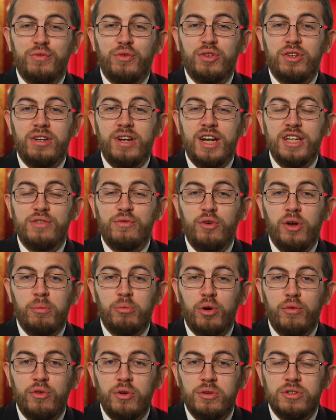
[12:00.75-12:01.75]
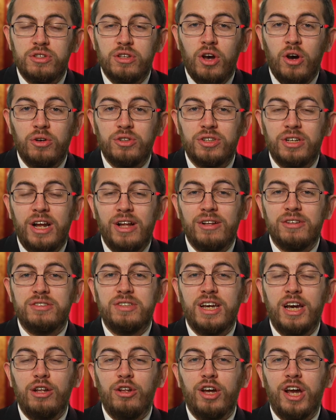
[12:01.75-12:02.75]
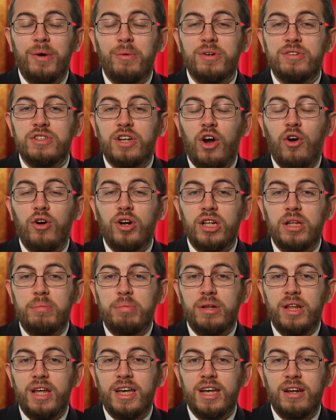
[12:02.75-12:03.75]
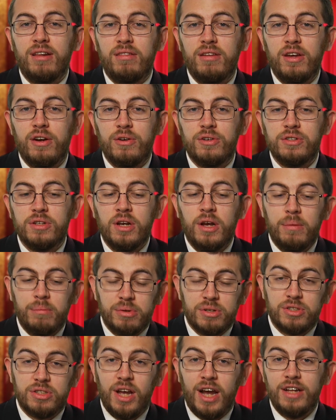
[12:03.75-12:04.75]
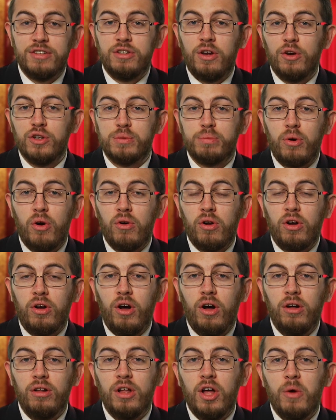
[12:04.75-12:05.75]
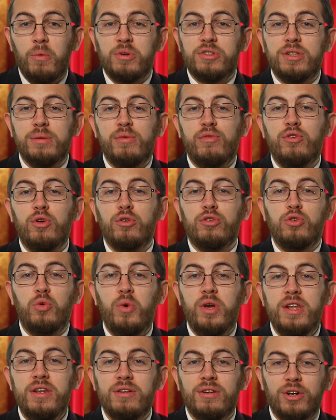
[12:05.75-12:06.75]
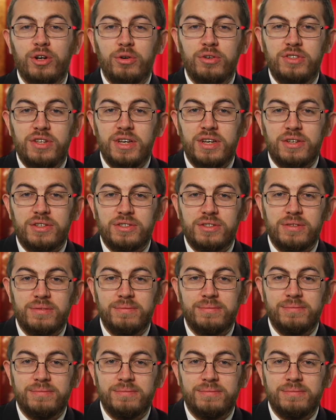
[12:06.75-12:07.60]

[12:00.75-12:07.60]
it for tonight's film reviews, though, so now let's take a look at what's currently playing in theaters, besides Ghost Protocol, with some of your tweet critiques.